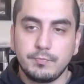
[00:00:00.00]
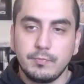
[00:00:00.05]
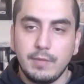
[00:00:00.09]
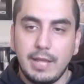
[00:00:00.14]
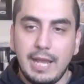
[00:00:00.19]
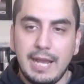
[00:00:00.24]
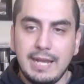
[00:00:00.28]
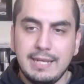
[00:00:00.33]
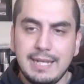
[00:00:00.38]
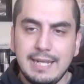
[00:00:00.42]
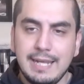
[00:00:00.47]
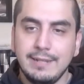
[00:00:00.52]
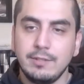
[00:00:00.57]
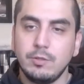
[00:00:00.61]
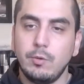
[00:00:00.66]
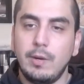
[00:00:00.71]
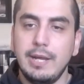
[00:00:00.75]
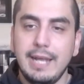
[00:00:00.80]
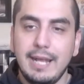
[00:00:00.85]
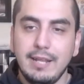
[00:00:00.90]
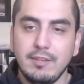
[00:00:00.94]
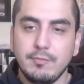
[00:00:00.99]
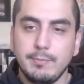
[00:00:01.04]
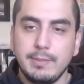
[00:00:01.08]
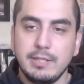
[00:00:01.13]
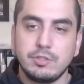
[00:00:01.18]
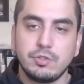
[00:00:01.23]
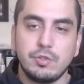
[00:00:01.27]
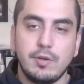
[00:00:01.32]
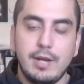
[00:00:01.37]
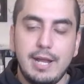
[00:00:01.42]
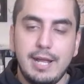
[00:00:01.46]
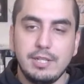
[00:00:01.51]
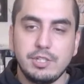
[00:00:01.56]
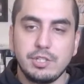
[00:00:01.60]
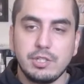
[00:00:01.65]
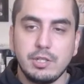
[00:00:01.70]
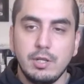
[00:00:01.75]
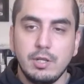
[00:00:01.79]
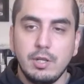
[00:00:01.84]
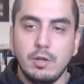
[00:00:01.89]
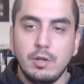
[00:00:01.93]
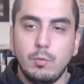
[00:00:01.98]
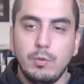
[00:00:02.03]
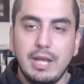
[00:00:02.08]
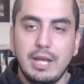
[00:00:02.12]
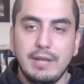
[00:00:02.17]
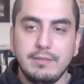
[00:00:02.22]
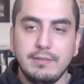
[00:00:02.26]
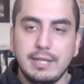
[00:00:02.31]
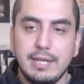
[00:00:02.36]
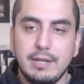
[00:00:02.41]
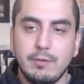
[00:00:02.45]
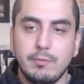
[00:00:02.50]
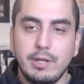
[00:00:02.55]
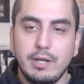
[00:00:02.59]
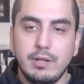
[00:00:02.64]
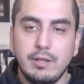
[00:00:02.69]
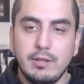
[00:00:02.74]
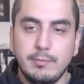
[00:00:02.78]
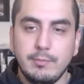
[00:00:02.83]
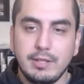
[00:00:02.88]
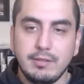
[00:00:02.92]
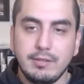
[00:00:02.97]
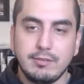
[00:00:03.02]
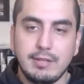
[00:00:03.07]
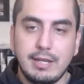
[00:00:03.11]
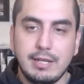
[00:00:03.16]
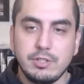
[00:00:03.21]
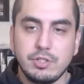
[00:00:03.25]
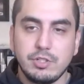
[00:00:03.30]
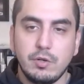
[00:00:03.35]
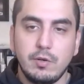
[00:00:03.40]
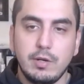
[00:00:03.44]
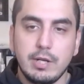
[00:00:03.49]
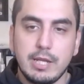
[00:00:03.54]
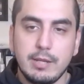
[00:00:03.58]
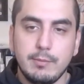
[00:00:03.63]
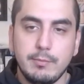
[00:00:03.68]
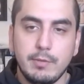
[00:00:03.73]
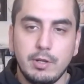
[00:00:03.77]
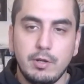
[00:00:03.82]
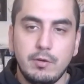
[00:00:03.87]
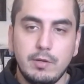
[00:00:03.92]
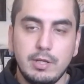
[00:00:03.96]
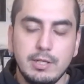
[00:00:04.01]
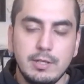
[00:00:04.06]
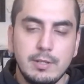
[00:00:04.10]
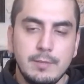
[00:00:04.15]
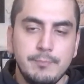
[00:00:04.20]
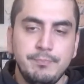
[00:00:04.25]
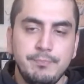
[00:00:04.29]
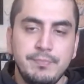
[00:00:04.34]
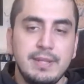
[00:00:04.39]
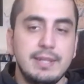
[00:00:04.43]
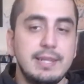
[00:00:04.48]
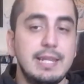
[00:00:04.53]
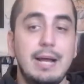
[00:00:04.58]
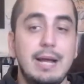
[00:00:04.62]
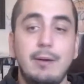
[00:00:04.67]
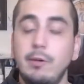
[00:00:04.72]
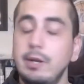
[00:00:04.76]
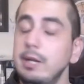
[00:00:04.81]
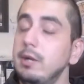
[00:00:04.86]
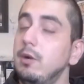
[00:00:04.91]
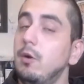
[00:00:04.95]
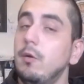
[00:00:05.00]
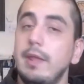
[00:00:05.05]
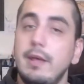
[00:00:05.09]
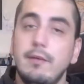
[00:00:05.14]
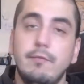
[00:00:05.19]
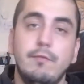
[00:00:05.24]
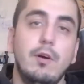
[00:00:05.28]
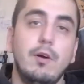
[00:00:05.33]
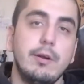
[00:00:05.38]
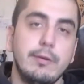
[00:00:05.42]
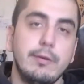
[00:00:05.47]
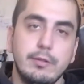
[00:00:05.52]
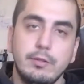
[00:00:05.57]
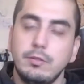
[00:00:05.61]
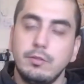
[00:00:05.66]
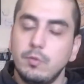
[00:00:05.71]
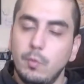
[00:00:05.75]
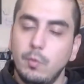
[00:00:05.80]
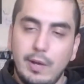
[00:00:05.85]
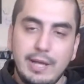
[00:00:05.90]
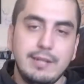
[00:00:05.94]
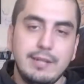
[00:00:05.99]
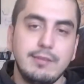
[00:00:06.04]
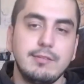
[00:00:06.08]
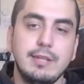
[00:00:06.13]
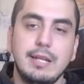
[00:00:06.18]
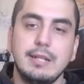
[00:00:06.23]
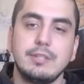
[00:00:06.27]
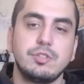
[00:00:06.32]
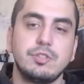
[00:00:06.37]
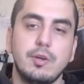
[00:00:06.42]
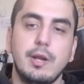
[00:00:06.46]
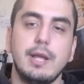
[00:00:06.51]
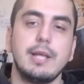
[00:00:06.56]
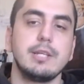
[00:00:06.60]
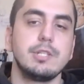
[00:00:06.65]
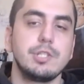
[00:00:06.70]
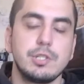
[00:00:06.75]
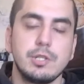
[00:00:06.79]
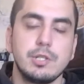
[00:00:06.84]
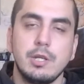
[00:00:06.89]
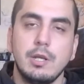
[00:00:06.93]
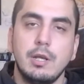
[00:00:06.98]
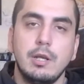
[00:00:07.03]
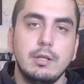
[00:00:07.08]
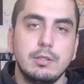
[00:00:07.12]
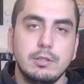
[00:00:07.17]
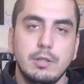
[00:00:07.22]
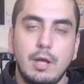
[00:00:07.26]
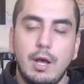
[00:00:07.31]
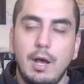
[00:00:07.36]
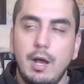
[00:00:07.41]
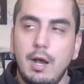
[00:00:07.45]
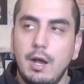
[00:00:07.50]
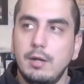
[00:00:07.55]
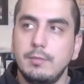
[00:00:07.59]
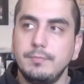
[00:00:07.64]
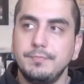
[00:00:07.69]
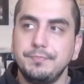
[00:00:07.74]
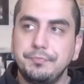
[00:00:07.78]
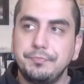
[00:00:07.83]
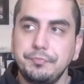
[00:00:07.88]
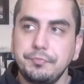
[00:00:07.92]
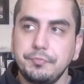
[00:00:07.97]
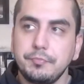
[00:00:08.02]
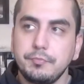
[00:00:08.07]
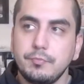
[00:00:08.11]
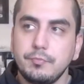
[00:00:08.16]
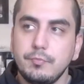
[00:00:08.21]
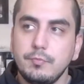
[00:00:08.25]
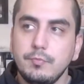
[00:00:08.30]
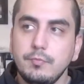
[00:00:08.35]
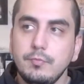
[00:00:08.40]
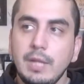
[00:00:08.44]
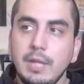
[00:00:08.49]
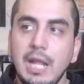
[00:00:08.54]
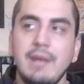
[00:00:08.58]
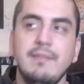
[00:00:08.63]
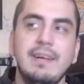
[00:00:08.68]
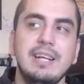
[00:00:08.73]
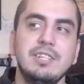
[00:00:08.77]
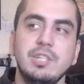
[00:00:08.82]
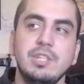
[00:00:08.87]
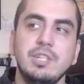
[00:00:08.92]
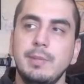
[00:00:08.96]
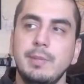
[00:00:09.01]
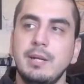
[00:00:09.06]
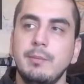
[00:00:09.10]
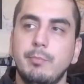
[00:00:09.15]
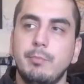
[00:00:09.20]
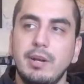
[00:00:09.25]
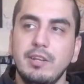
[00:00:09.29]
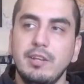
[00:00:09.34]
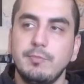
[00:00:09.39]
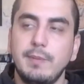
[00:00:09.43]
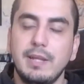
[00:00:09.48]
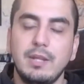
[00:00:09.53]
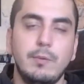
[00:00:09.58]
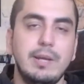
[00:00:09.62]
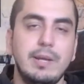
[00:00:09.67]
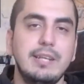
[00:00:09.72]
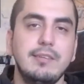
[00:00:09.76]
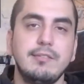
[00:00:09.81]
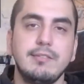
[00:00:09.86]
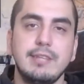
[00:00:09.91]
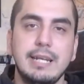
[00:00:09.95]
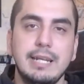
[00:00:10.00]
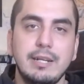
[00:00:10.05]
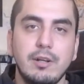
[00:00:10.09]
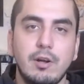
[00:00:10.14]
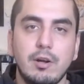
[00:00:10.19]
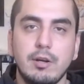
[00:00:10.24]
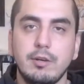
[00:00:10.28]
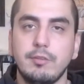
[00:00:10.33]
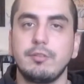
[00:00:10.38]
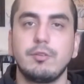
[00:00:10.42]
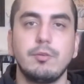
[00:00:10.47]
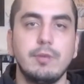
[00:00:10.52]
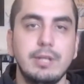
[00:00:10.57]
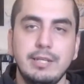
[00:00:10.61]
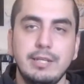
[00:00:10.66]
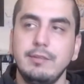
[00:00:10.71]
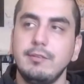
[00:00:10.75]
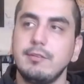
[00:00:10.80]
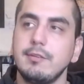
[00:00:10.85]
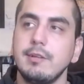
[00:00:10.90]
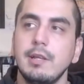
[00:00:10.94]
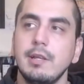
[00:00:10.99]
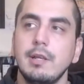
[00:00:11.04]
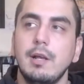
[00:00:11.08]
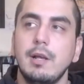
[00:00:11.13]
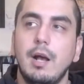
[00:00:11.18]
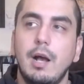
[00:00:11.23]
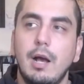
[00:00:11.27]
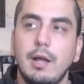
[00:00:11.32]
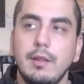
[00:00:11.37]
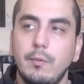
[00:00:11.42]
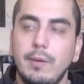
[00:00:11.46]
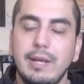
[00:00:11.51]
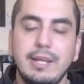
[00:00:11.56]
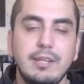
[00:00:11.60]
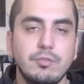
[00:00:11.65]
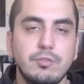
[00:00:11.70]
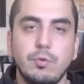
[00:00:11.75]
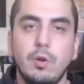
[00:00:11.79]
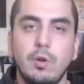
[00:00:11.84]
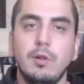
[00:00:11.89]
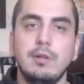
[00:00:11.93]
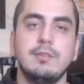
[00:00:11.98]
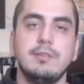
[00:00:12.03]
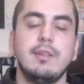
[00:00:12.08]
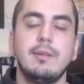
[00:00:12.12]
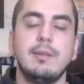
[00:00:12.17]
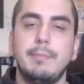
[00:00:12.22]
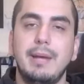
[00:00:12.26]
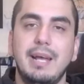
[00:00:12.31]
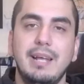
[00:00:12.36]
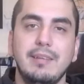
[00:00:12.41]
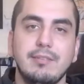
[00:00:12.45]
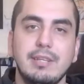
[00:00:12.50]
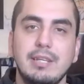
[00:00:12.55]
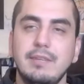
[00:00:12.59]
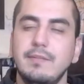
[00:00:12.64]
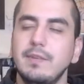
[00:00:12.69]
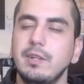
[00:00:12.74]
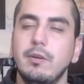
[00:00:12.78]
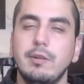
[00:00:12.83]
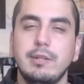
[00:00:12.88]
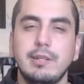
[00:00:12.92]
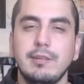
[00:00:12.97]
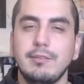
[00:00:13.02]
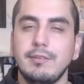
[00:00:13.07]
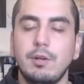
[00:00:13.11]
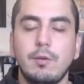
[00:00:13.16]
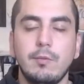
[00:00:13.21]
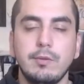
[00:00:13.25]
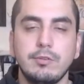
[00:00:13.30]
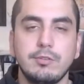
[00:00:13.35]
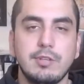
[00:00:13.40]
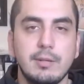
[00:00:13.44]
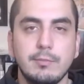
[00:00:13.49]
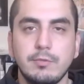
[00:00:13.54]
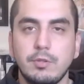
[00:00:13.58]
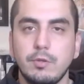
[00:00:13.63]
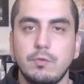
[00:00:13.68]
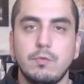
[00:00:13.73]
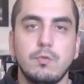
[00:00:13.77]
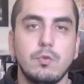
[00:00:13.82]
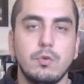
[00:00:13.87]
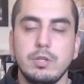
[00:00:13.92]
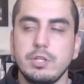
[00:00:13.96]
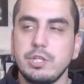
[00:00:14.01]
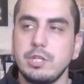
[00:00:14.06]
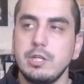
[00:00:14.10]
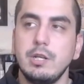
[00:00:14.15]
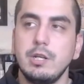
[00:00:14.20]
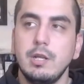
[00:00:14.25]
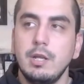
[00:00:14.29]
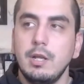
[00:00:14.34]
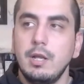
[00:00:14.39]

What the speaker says: Hey, Dan, Dwight has been trash. We have to get rid of him and sign Joakim Noah. Now, I wouldn't go that far. Dwight is not trash. I've actually been impressed by the way he's setting hard screens, the way he's rolling to the basket, even though it doesn't always come to fruition.